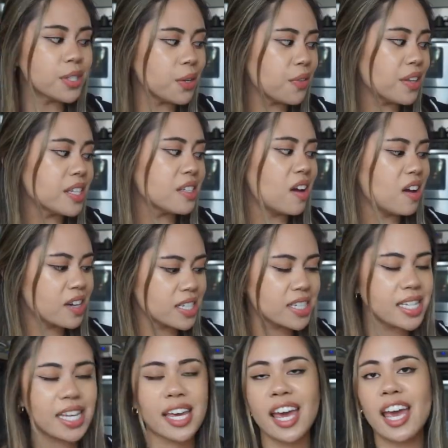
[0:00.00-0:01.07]
So this
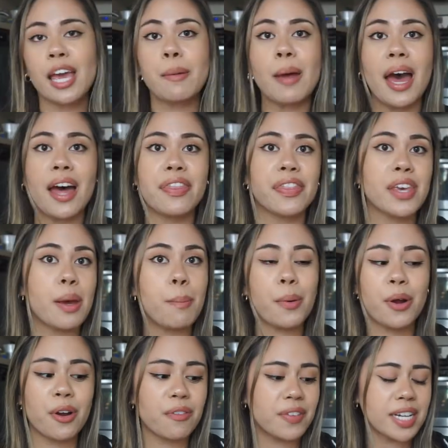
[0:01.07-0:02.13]
honestly came at the
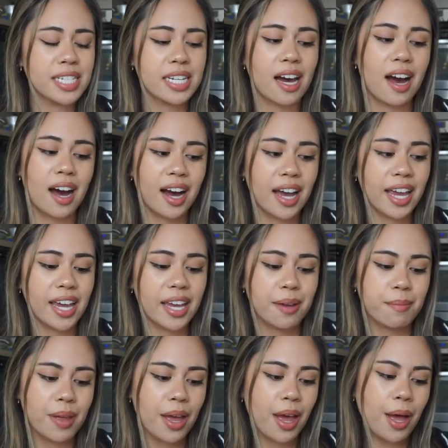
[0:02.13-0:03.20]
perfect time.